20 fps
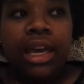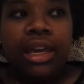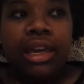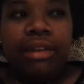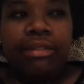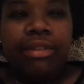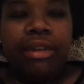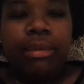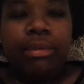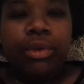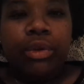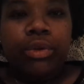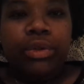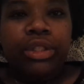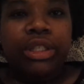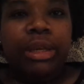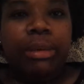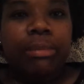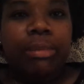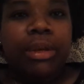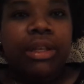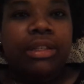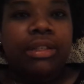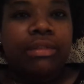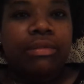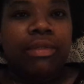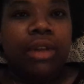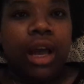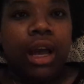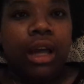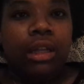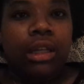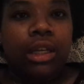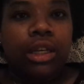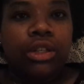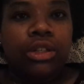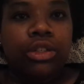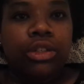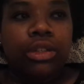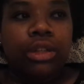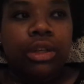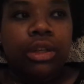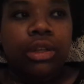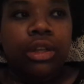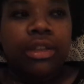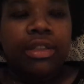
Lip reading: give them those tidbits of knowledge,